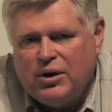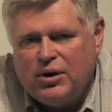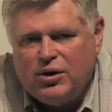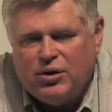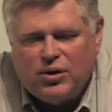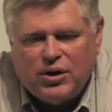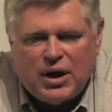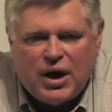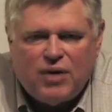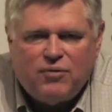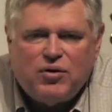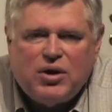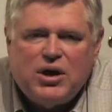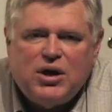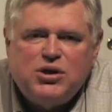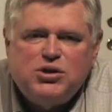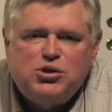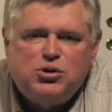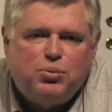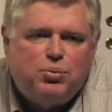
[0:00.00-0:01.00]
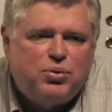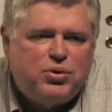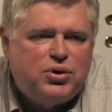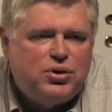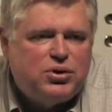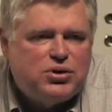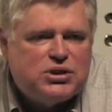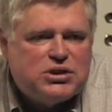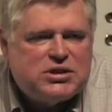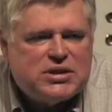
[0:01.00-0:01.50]
You know, you have kids who
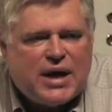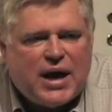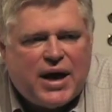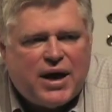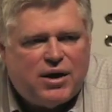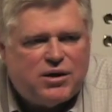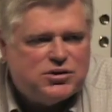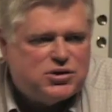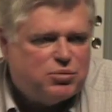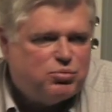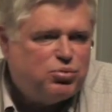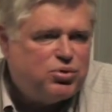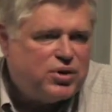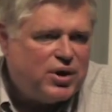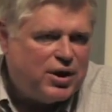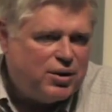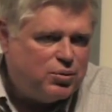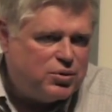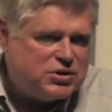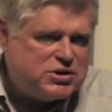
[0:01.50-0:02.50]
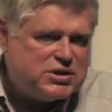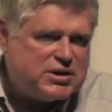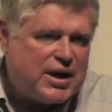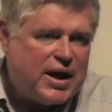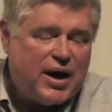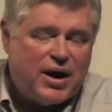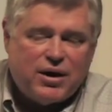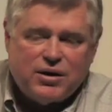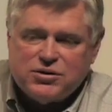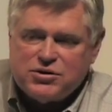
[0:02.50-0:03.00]
produce sounds and play with
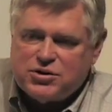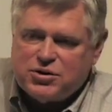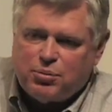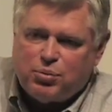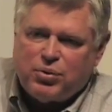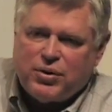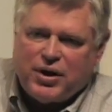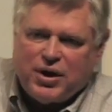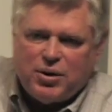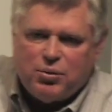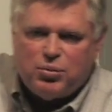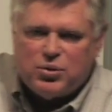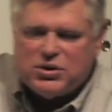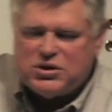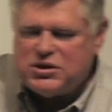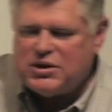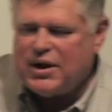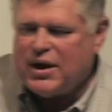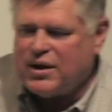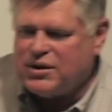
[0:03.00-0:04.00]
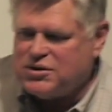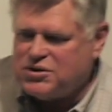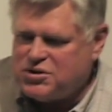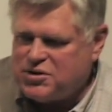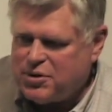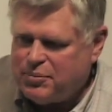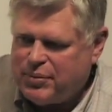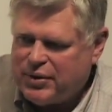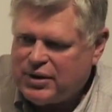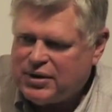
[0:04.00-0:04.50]
sounds. They're playing with sounds
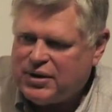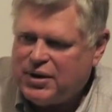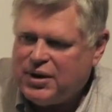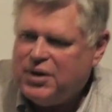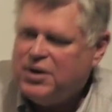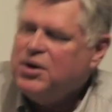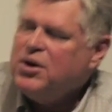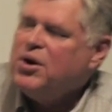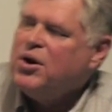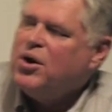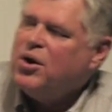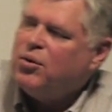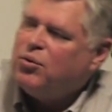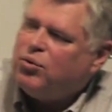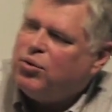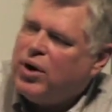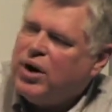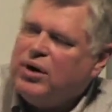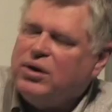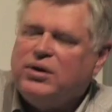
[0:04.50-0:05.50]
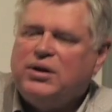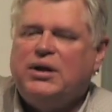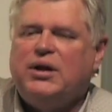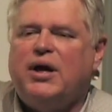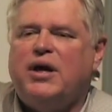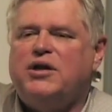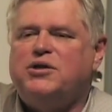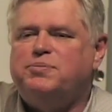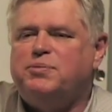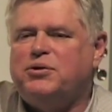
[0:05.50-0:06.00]
typically right on the
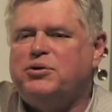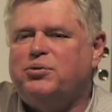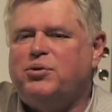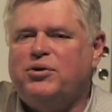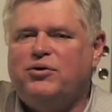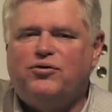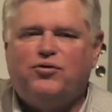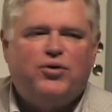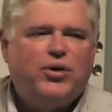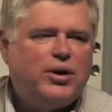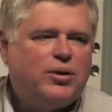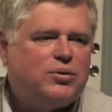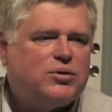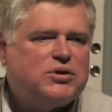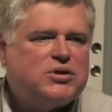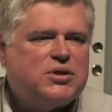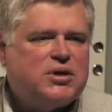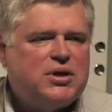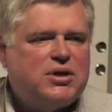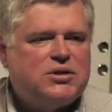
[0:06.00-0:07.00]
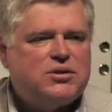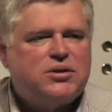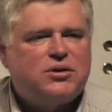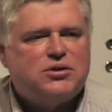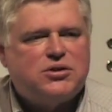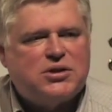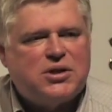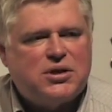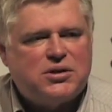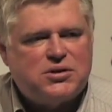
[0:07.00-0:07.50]
edge between frequencies they're
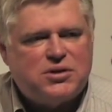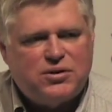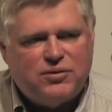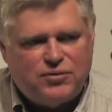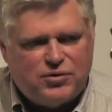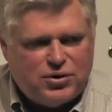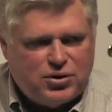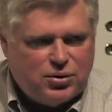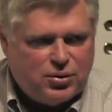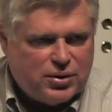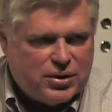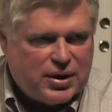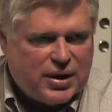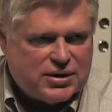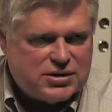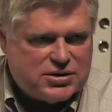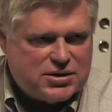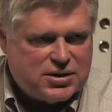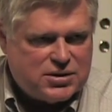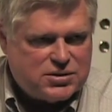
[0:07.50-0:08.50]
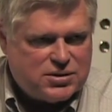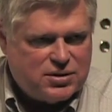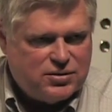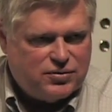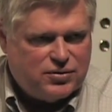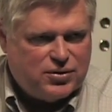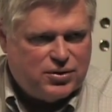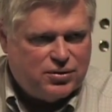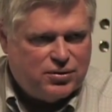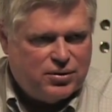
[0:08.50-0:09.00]
sensitive to and not
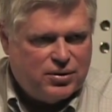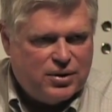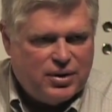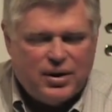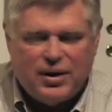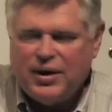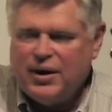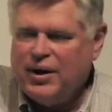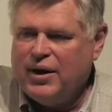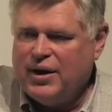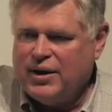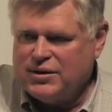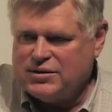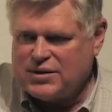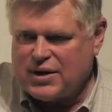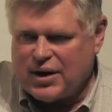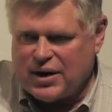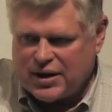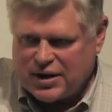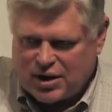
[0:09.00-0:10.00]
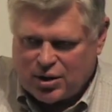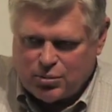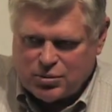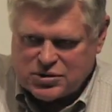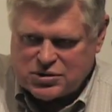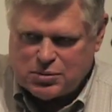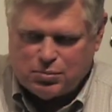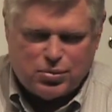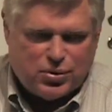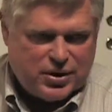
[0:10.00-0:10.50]
sensitive to. It's kind of like
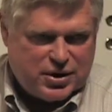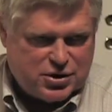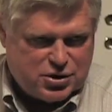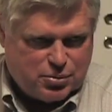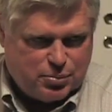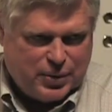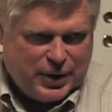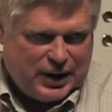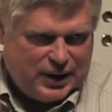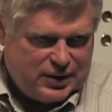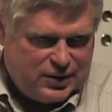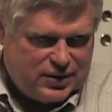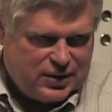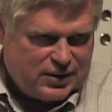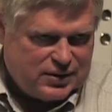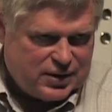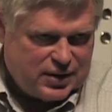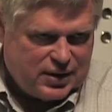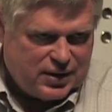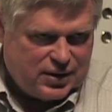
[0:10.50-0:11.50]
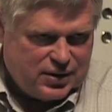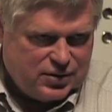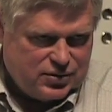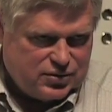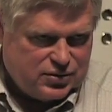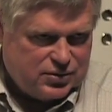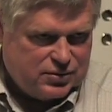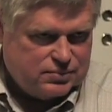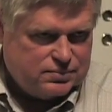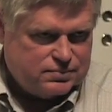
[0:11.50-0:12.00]
almost a pleasure-pain thing they get
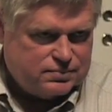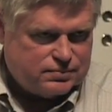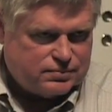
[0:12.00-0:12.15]
into.